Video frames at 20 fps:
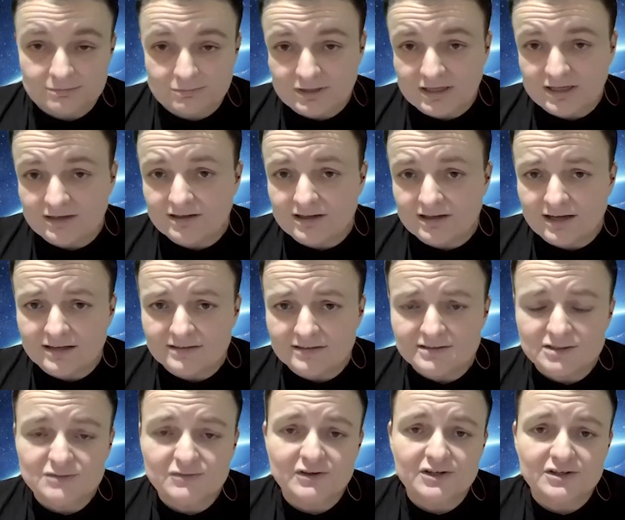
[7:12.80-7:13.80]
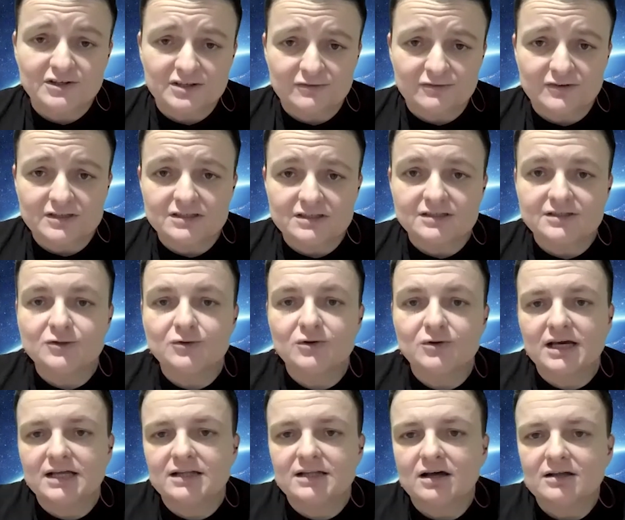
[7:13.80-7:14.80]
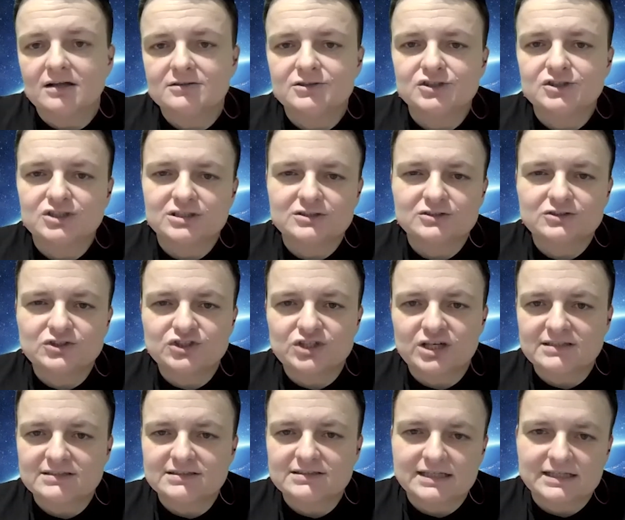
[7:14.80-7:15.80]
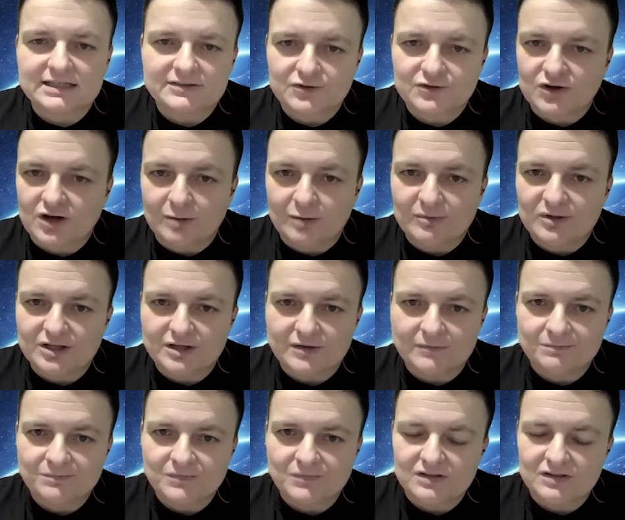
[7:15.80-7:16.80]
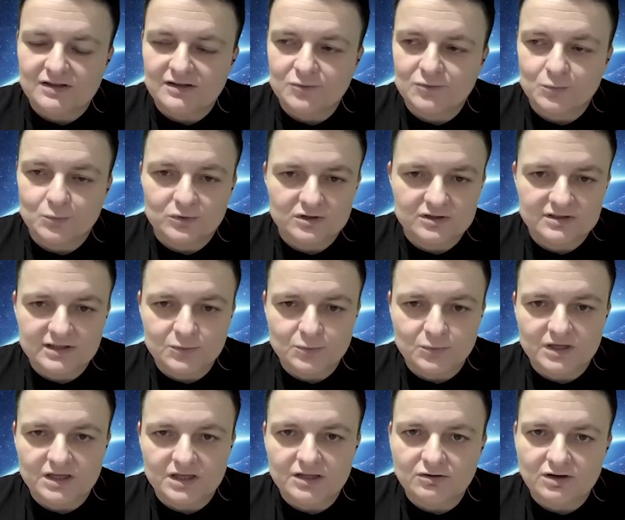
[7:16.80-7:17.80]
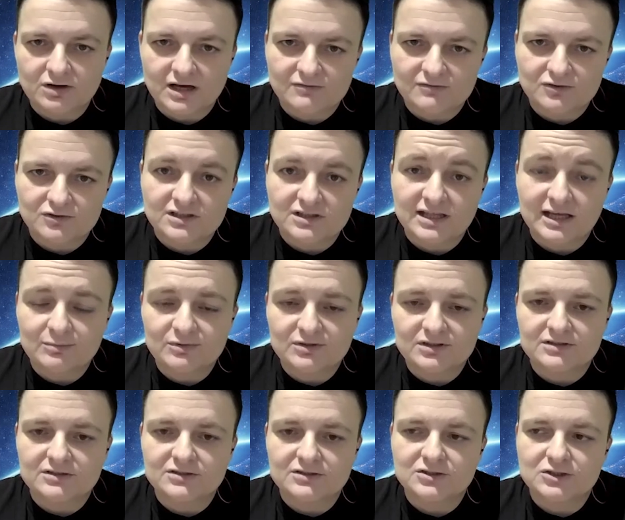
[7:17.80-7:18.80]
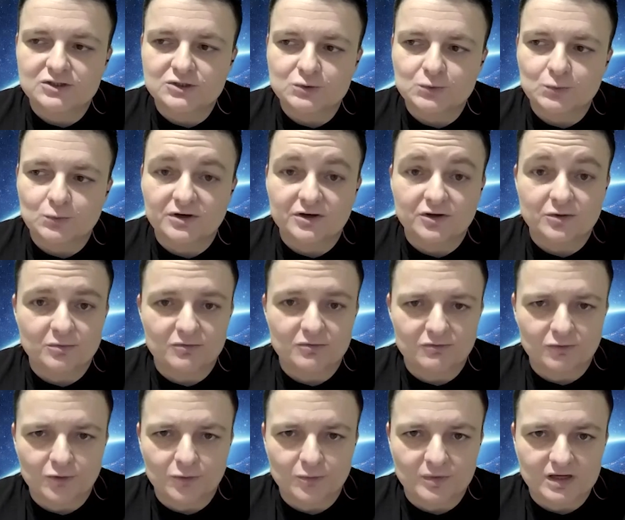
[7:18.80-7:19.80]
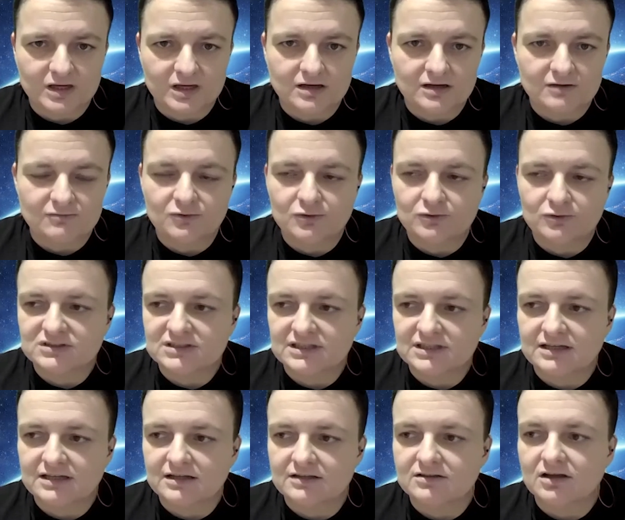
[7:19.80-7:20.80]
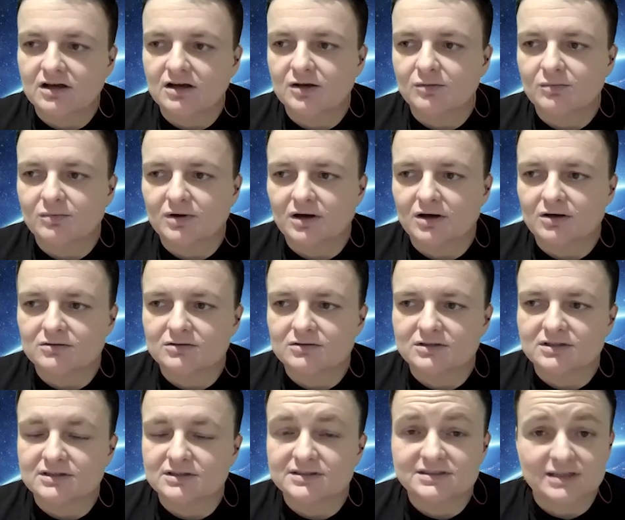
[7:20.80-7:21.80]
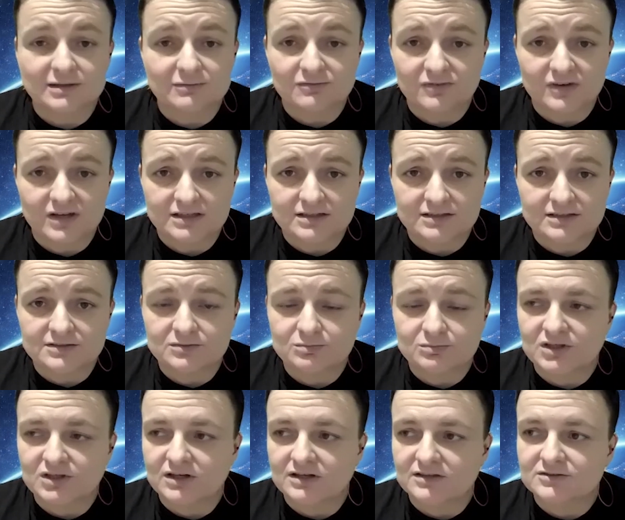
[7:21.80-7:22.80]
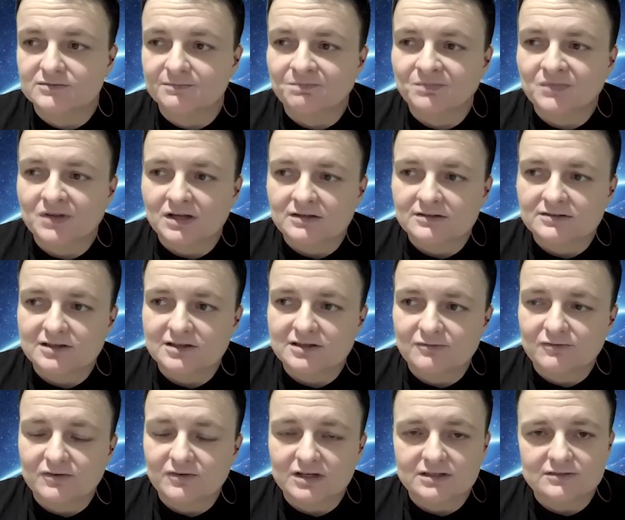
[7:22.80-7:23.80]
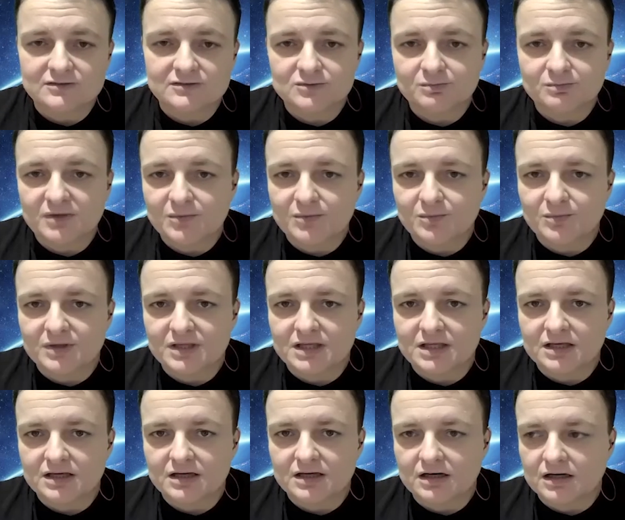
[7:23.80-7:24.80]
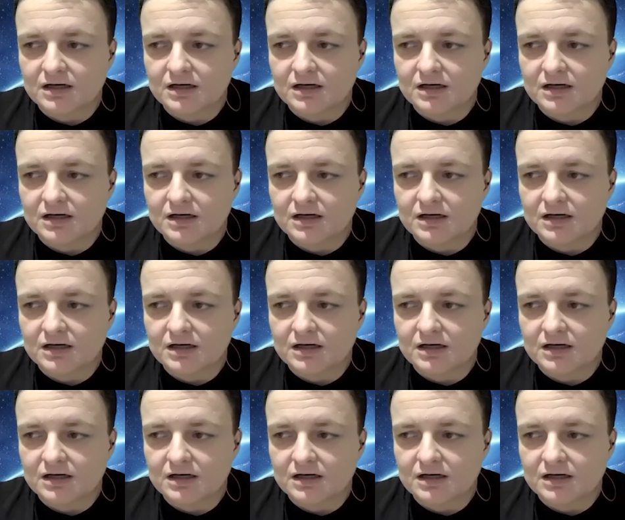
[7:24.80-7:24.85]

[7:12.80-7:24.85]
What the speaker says: I guess it's very different. You cannot just translate your comedy. It doesn't work that way. You have to adapt it to where you're performing. Of course, I cannot talk about the same things because some things may be,